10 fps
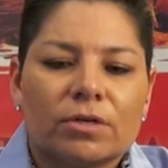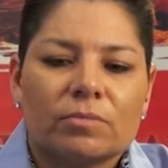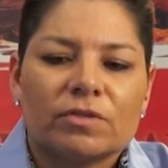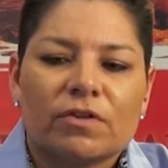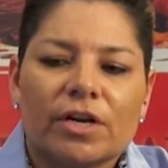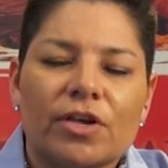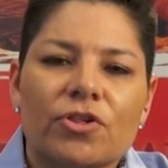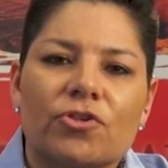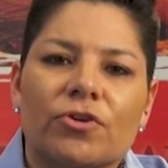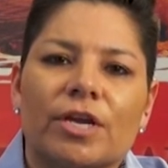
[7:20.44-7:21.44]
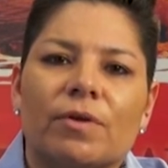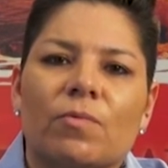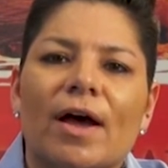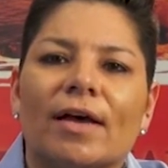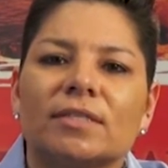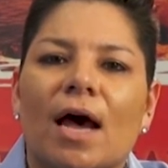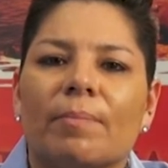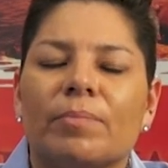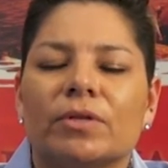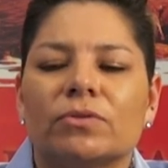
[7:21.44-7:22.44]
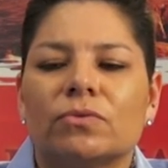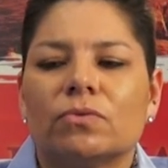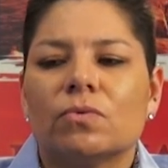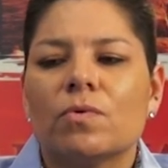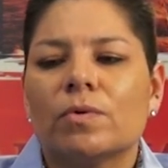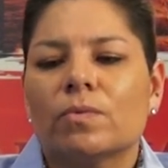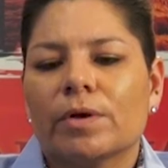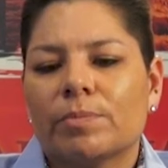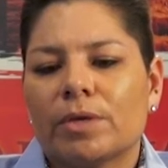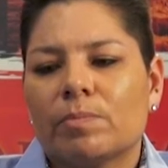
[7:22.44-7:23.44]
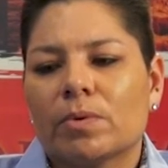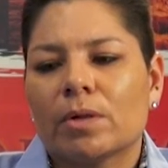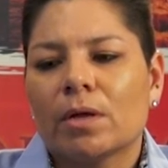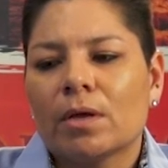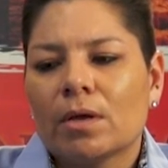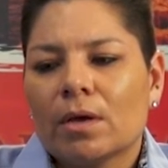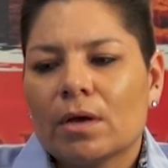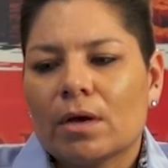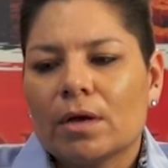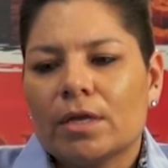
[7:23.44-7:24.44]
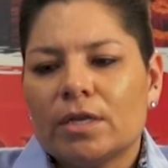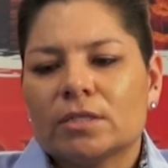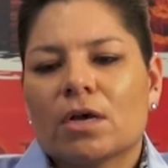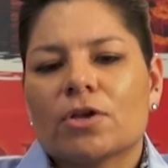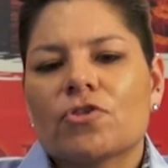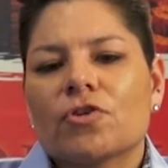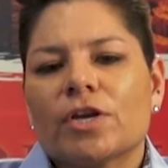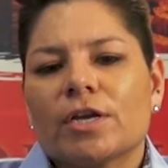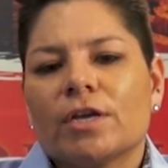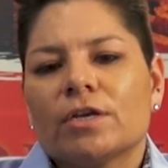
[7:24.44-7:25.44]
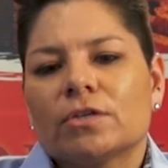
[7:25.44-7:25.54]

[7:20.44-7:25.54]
in terms of our history and what has happened to Ungwehungwe people in this country.